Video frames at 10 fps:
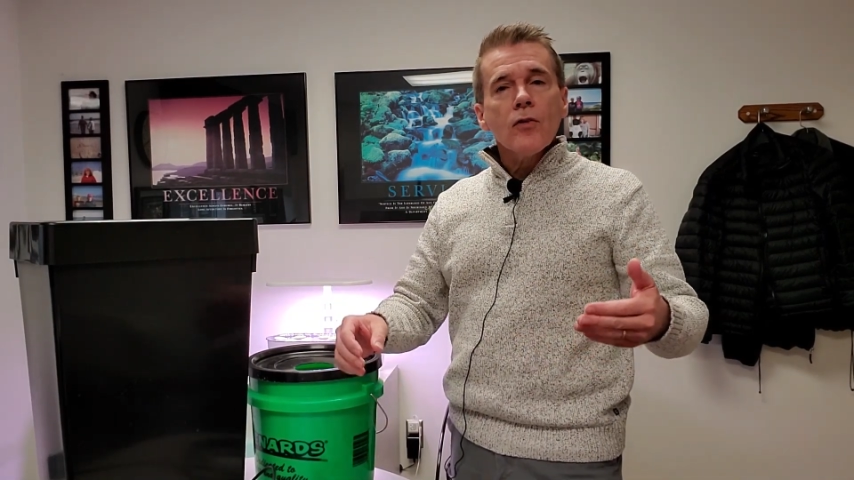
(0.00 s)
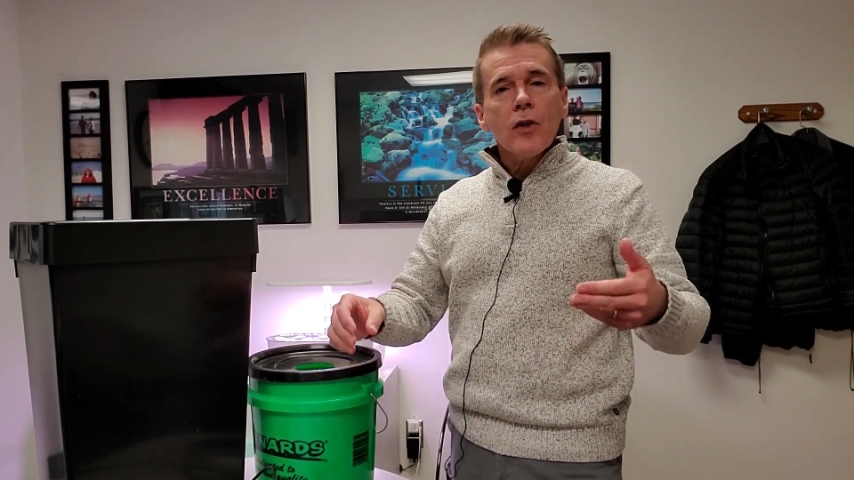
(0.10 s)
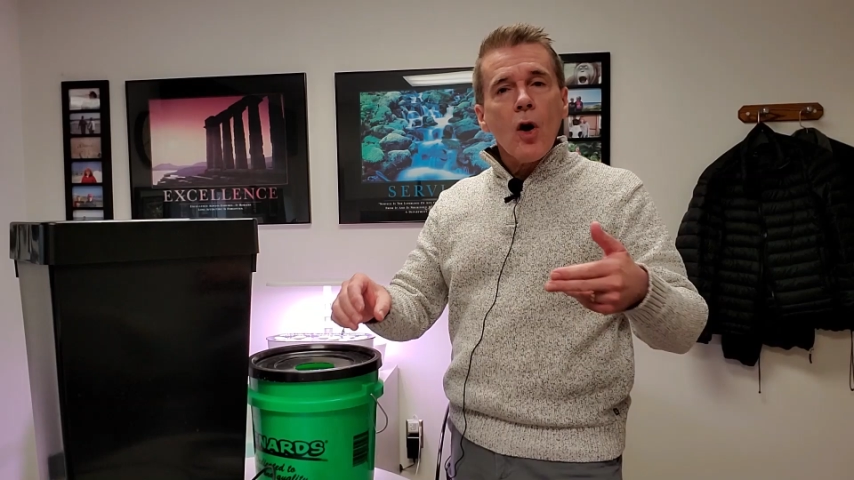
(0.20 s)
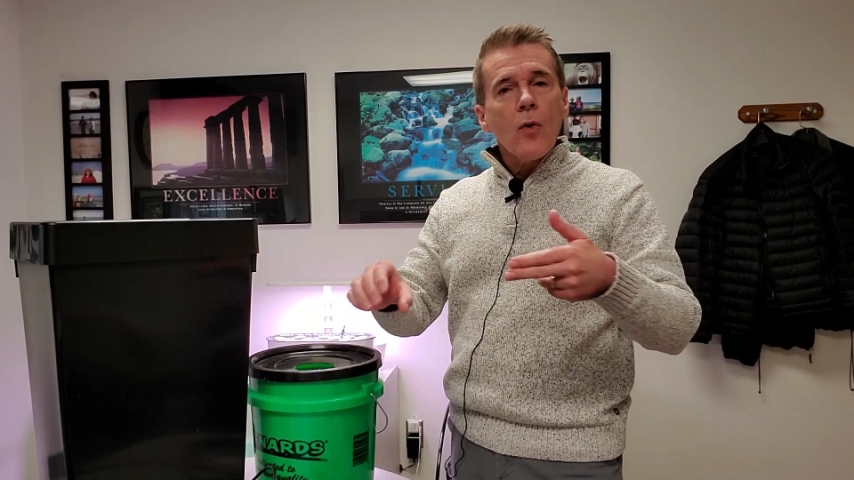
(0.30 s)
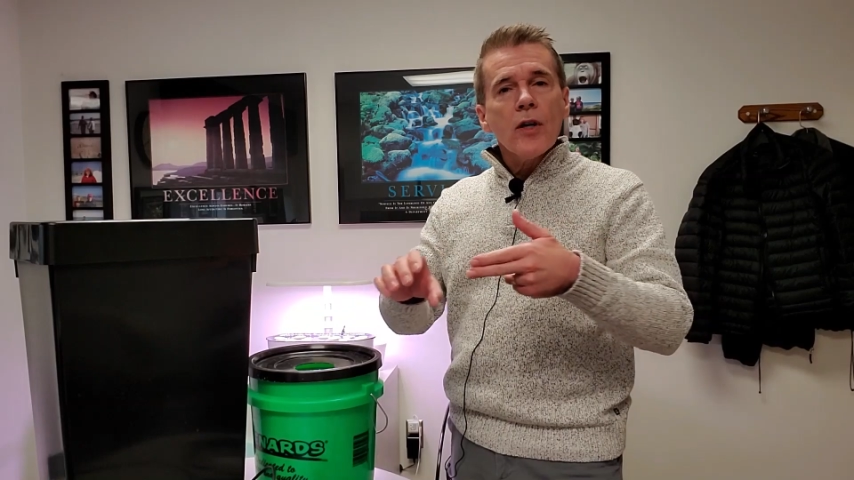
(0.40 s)
to
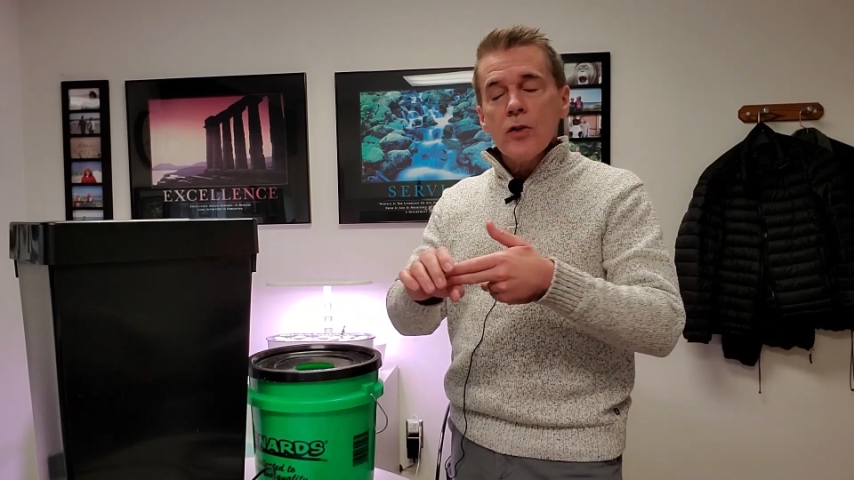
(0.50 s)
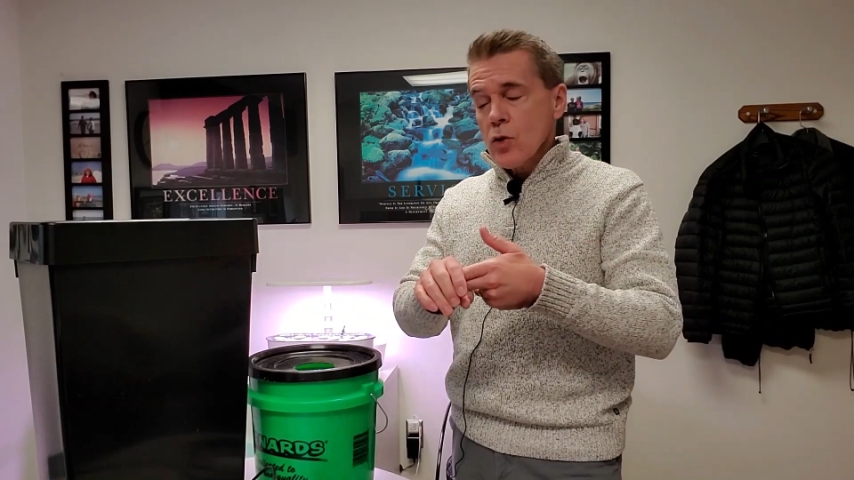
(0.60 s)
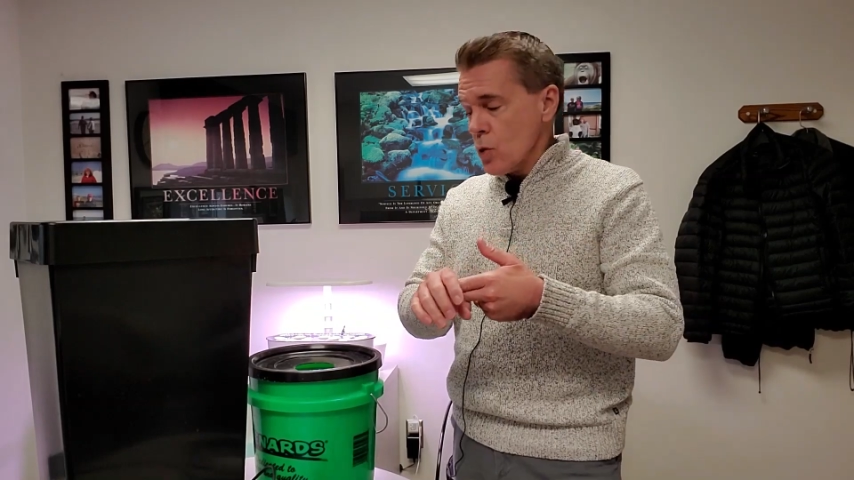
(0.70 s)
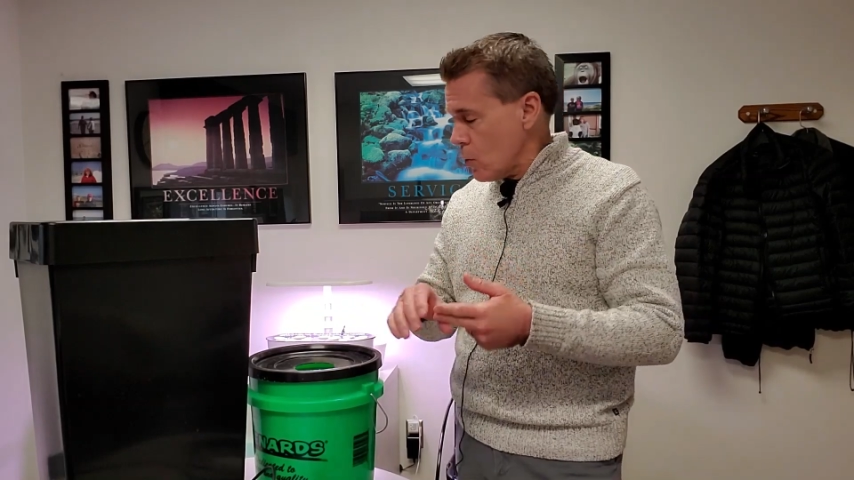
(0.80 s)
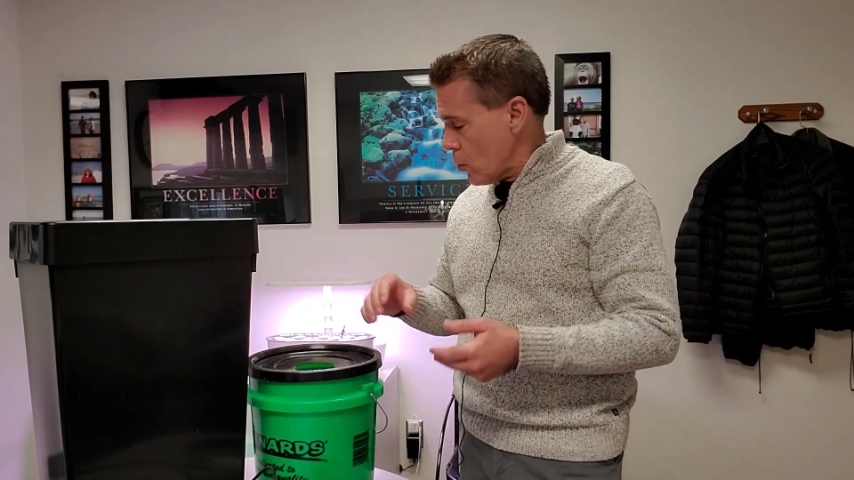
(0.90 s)
go
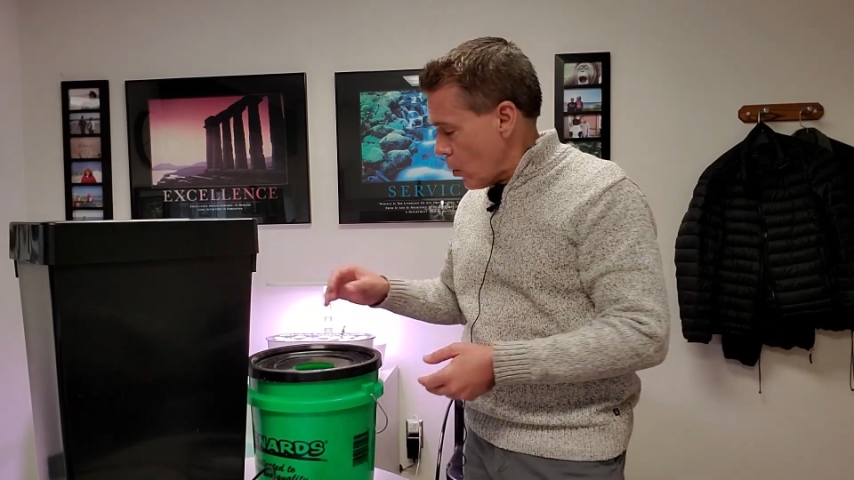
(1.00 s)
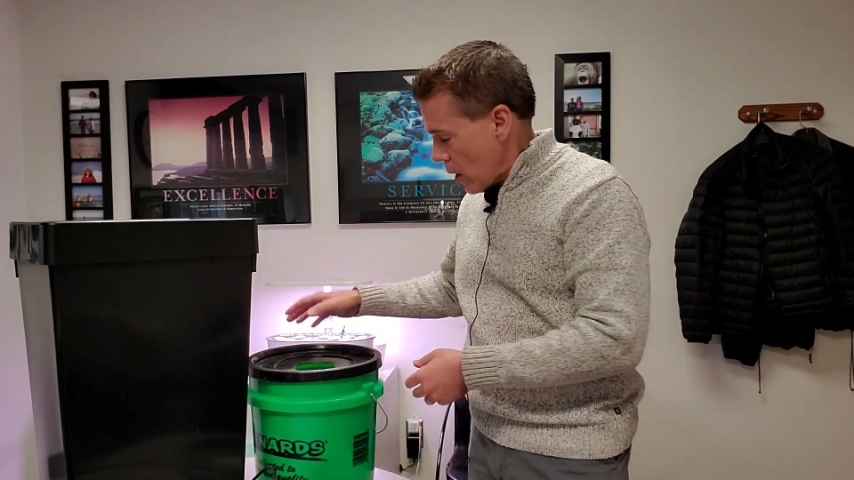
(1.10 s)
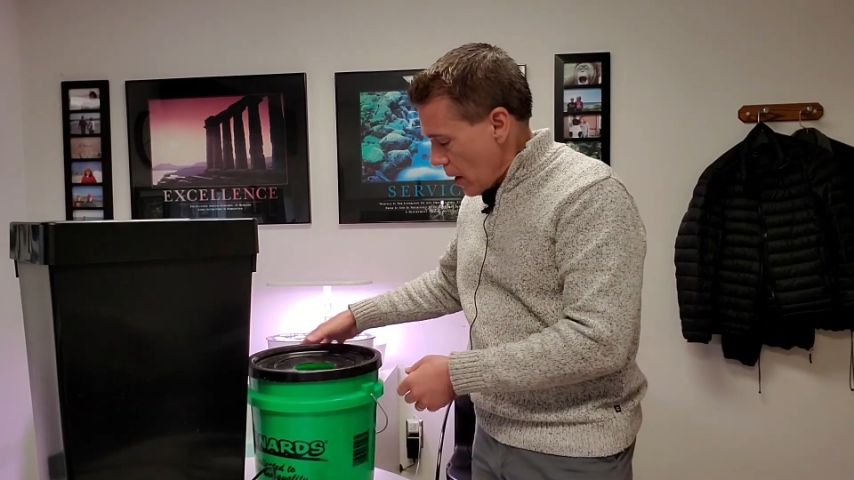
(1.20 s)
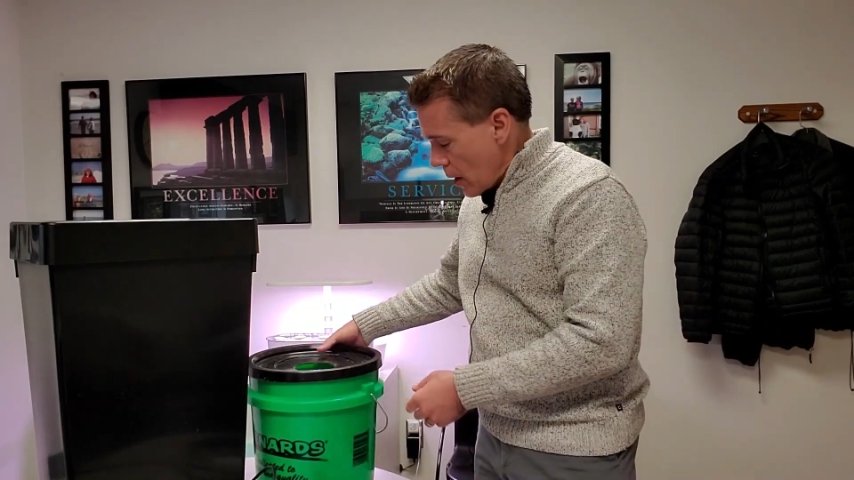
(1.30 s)
into